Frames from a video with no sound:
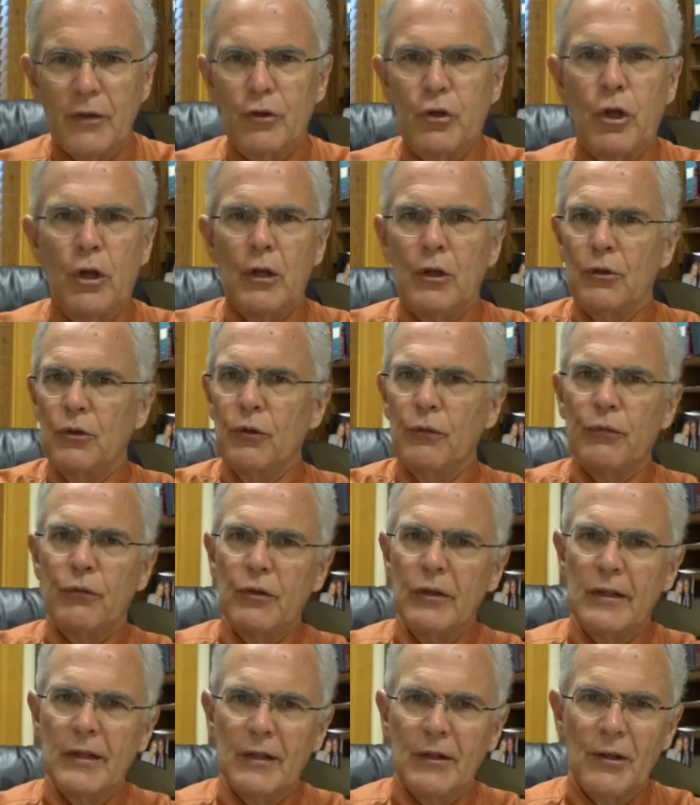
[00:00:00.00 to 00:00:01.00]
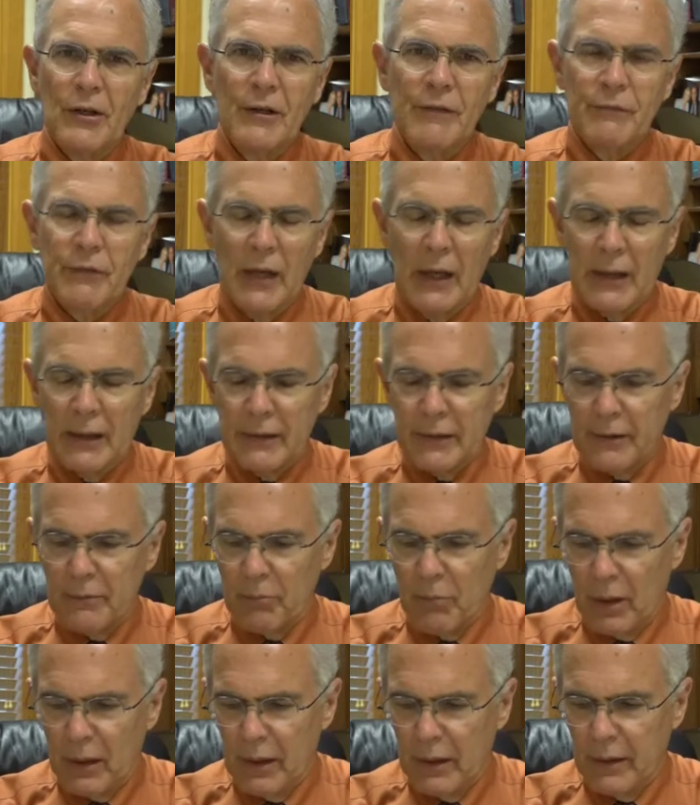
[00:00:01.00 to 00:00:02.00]
and you've seen it lived out
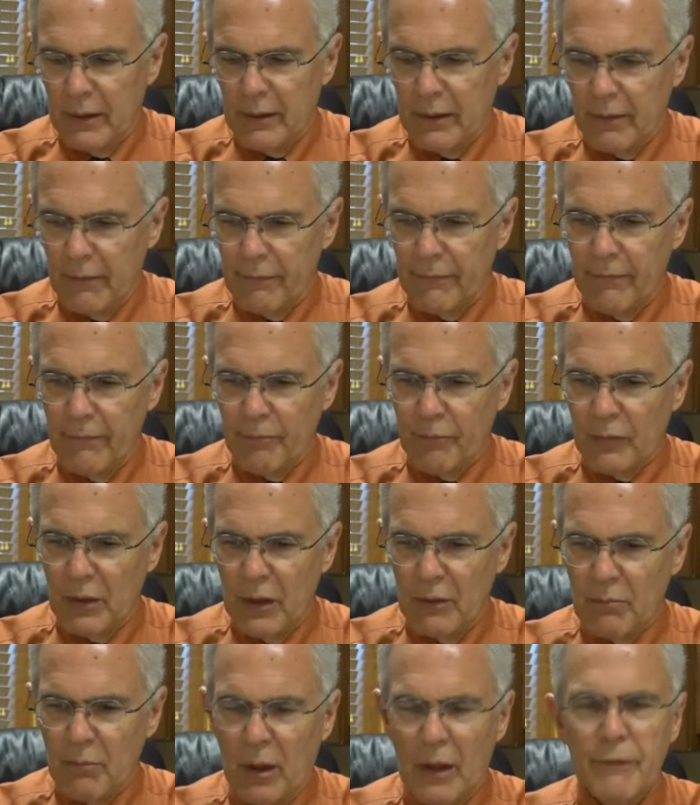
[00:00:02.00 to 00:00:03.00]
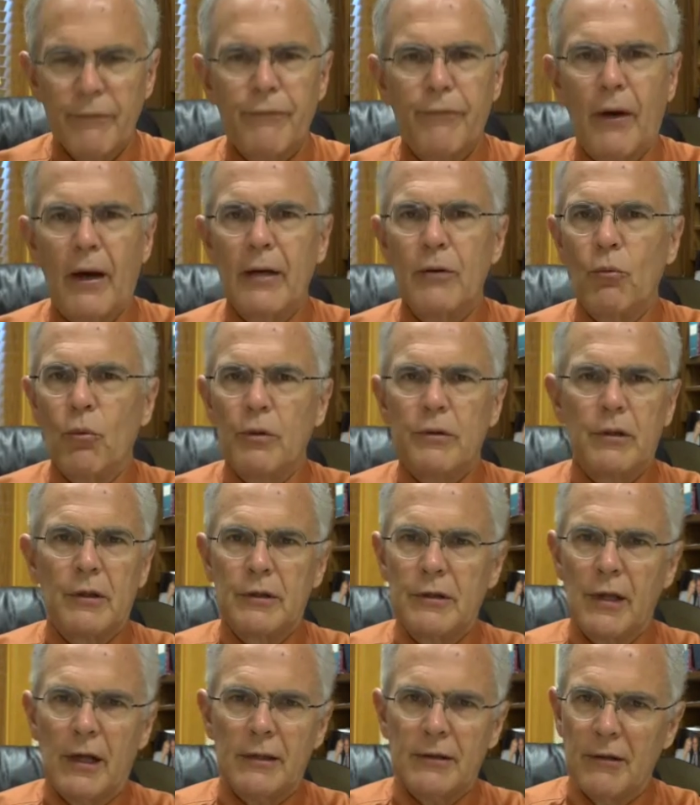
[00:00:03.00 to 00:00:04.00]
in my uh, in my fight with the
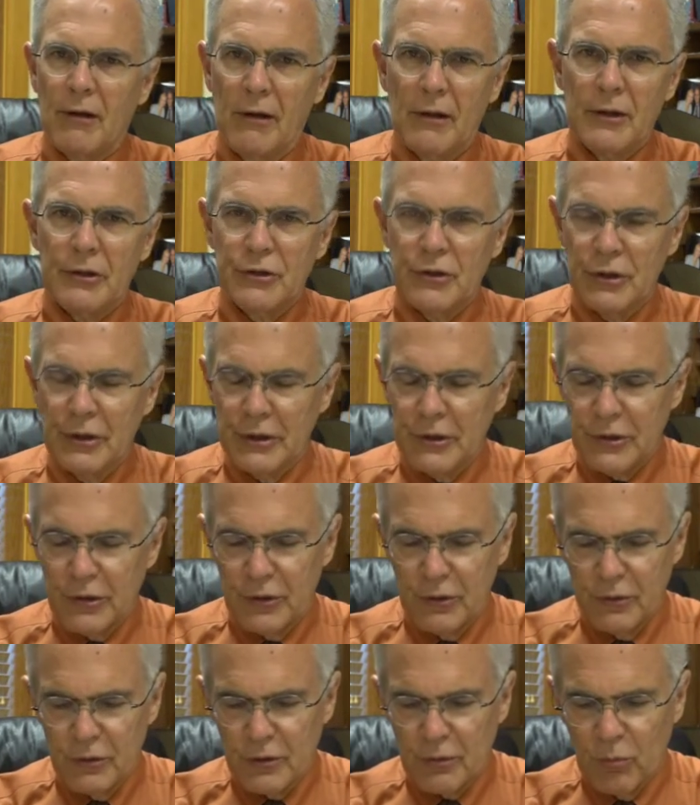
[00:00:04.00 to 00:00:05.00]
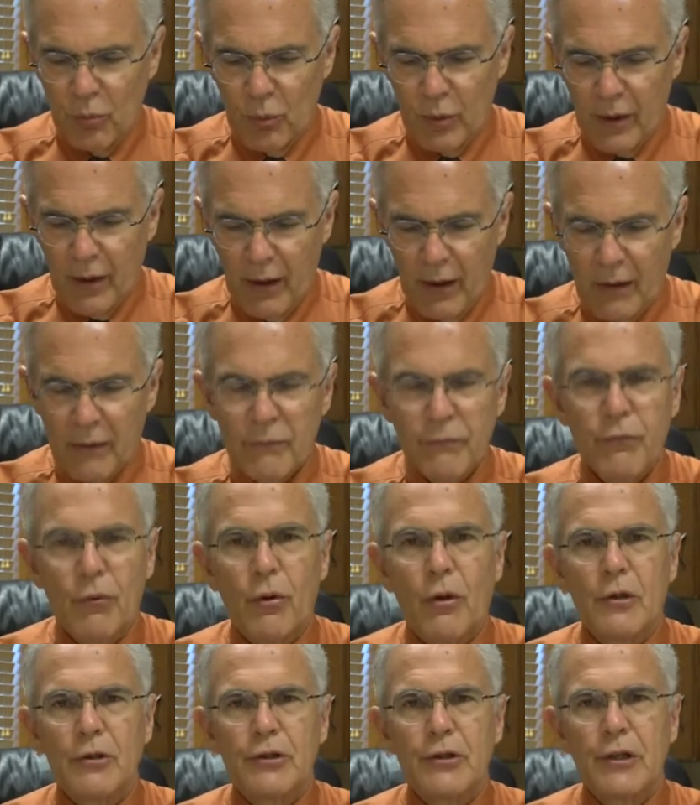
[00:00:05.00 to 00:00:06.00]
technology issues we have
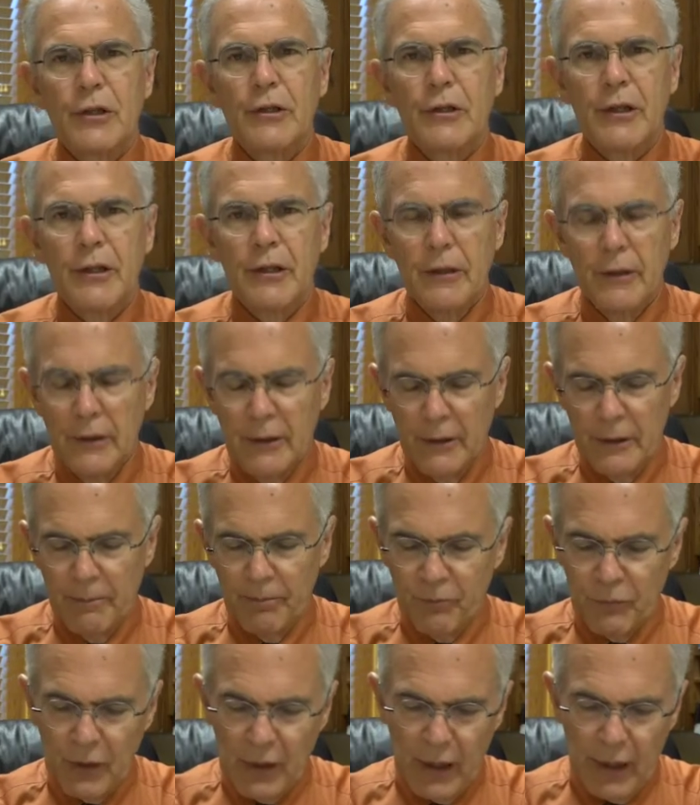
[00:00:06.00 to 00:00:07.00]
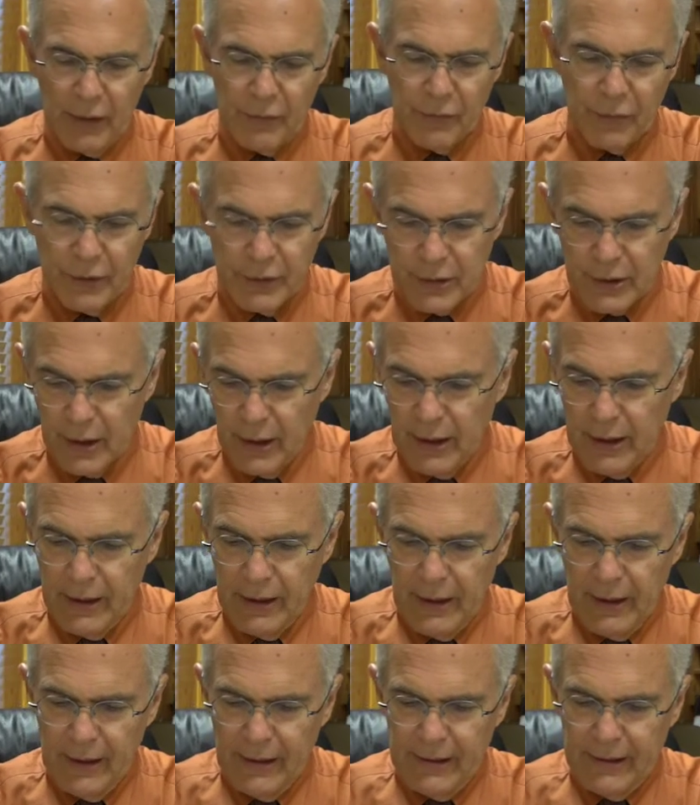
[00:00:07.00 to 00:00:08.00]
for our Sunday gatherings.
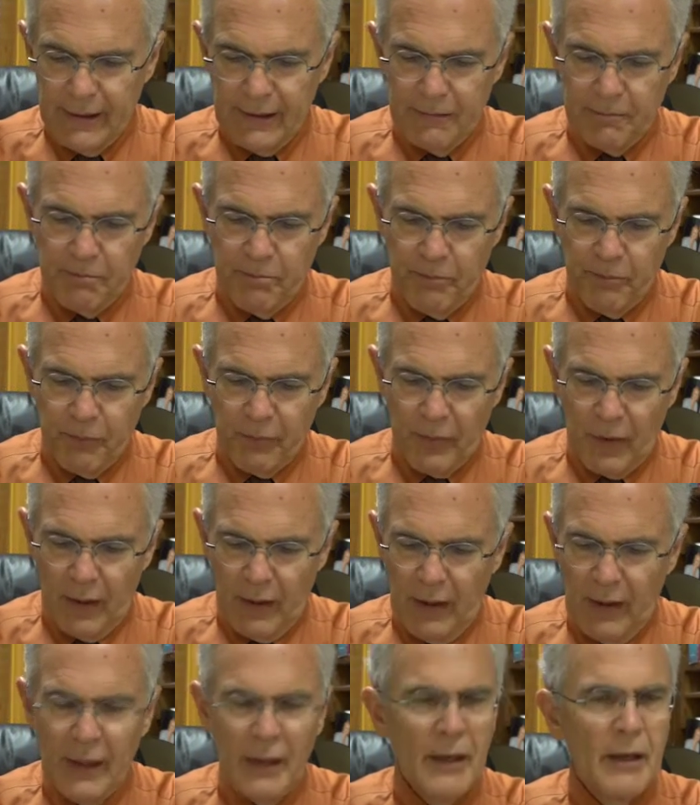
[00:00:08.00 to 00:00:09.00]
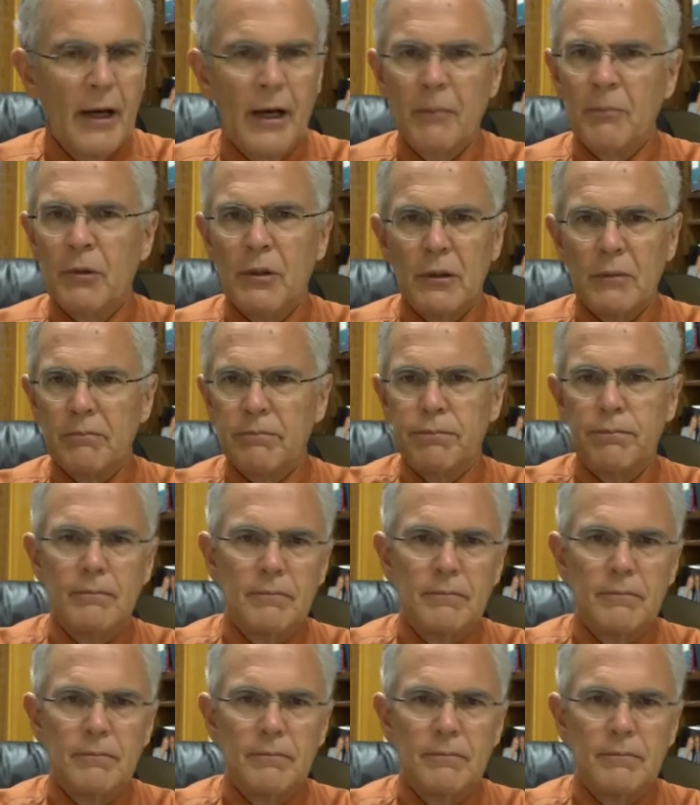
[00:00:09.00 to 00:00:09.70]
Um, I, I'm a,